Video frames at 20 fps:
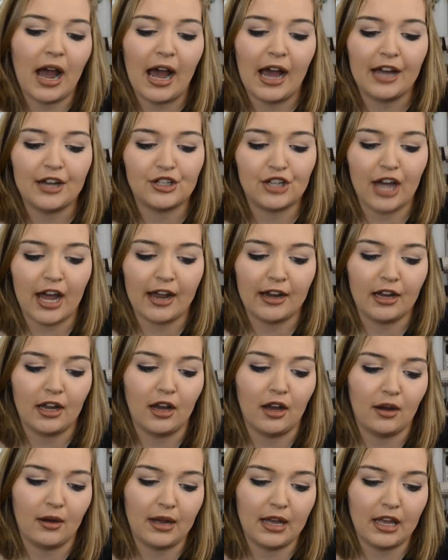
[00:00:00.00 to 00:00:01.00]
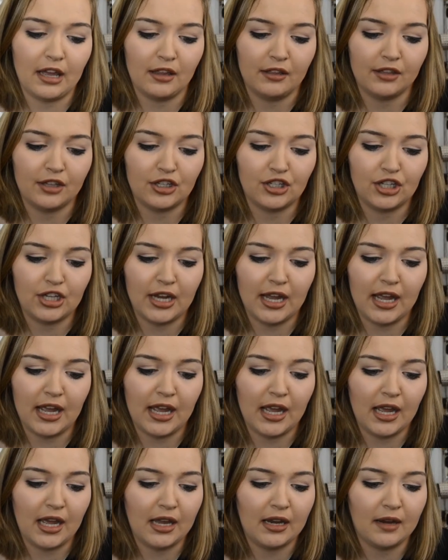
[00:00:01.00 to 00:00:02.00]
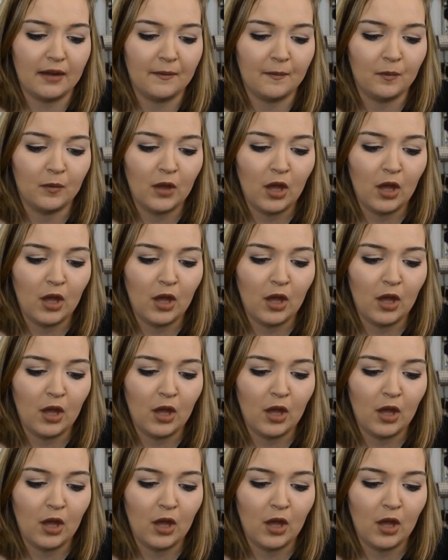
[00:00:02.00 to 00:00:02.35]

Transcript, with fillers: Eyeshadow in the shade